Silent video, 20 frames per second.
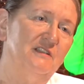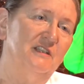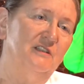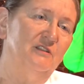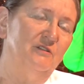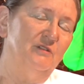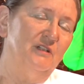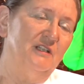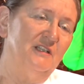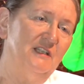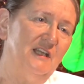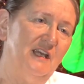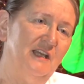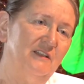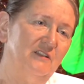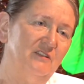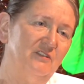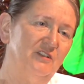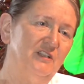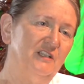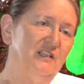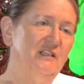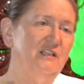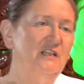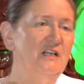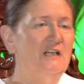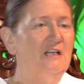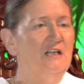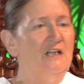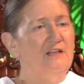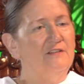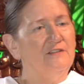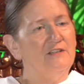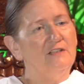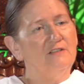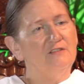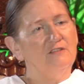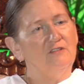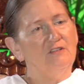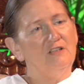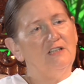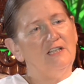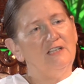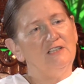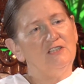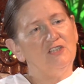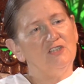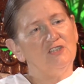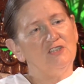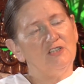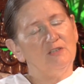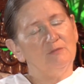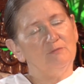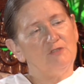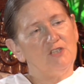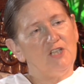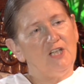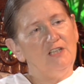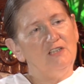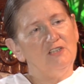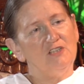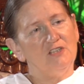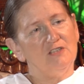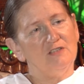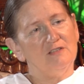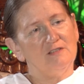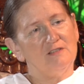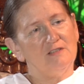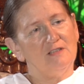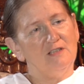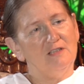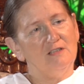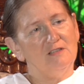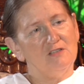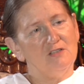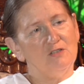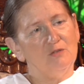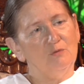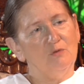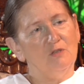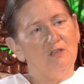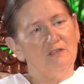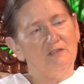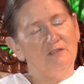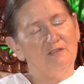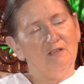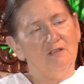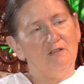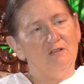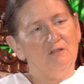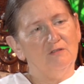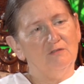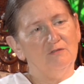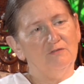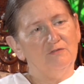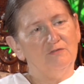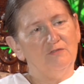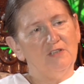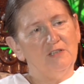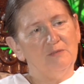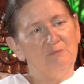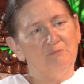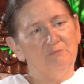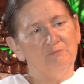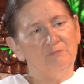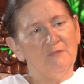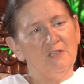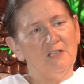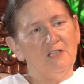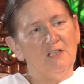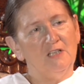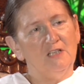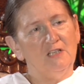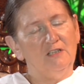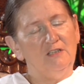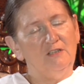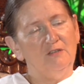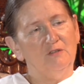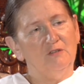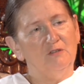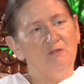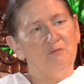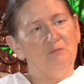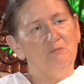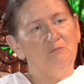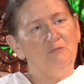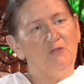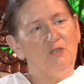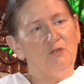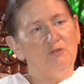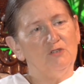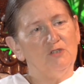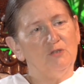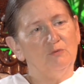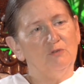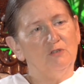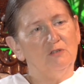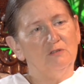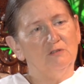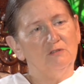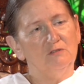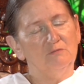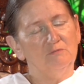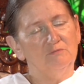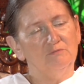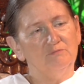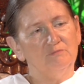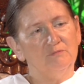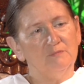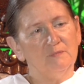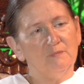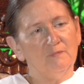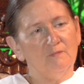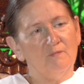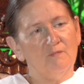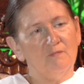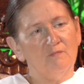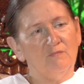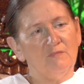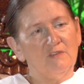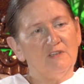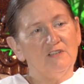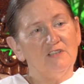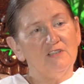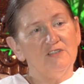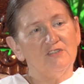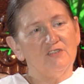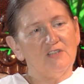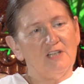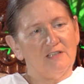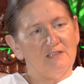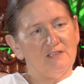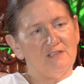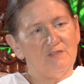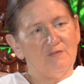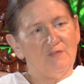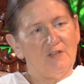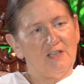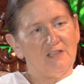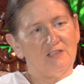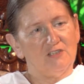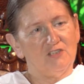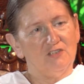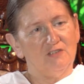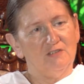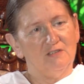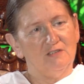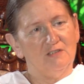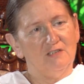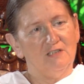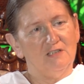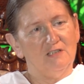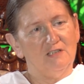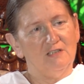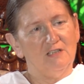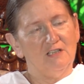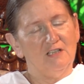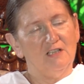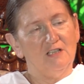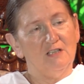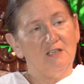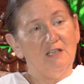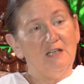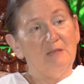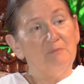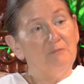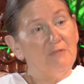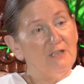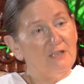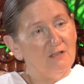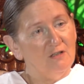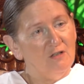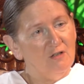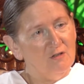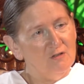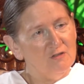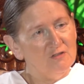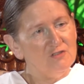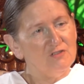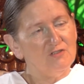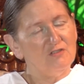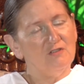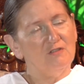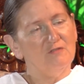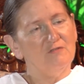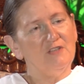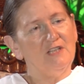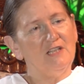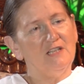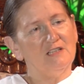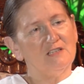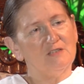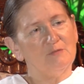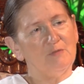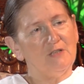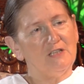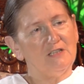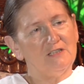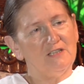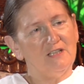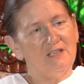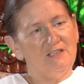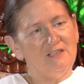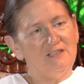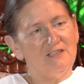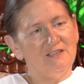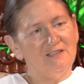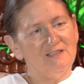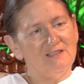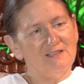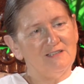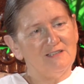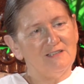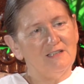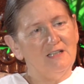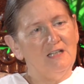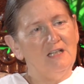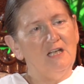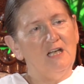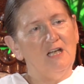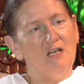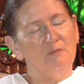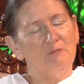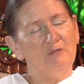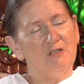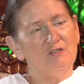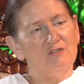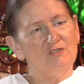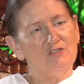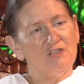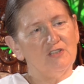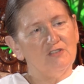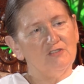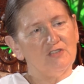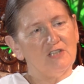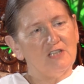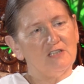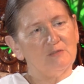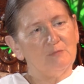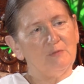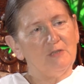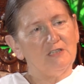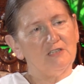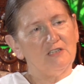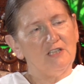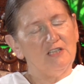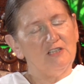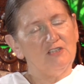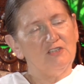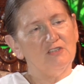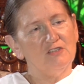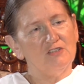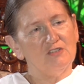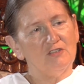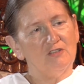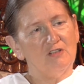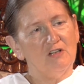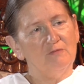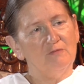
Then you get angry. Then the relationship changes into one of, mutual dissatisfaction. Because of the expectations, because those expectations are